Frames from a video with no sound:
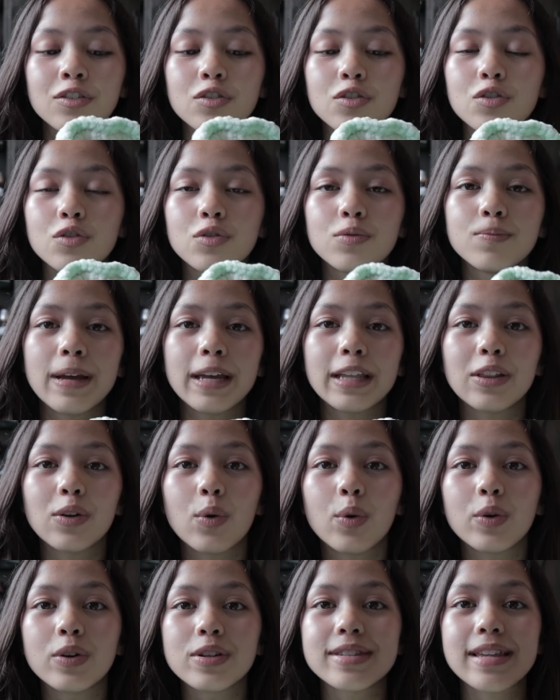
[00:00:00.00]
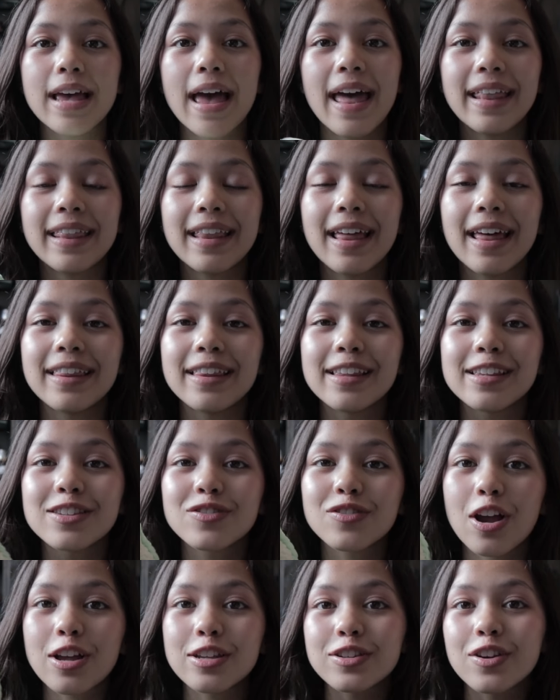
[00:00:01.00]
to make the horns, and then
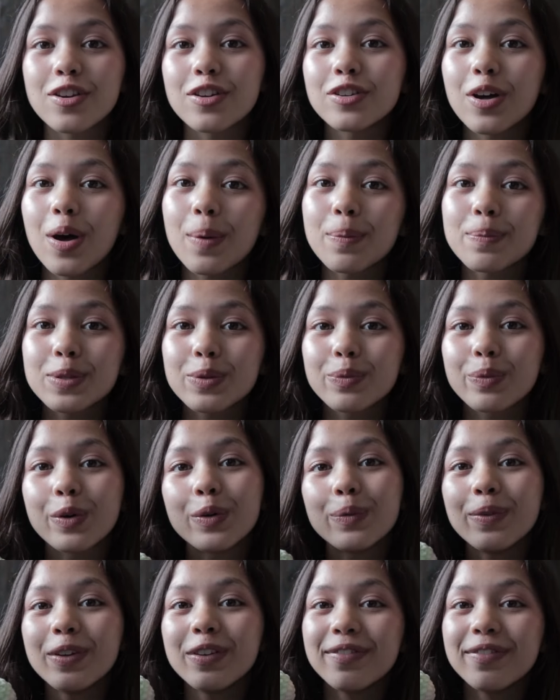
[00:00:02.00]
this Triceratops will be